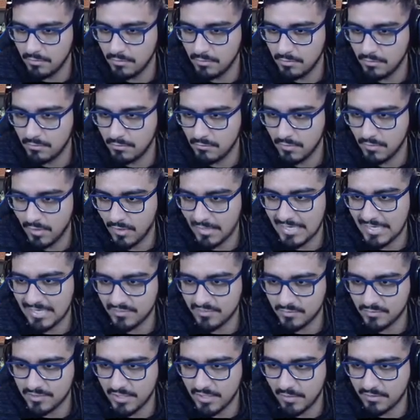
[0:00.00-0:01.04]
now I gotta
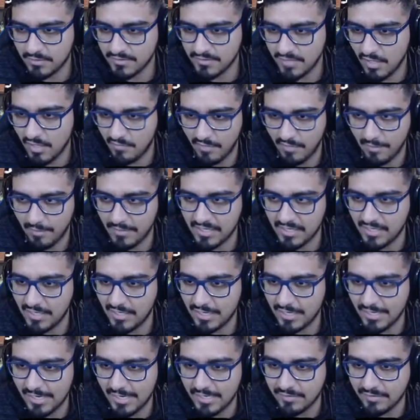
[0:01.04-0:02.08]
switch out, because now I'm not gonna
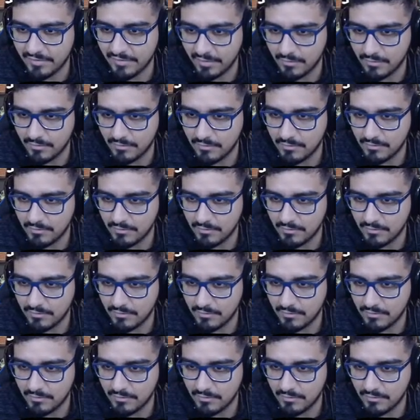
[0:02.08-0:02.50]
land anything.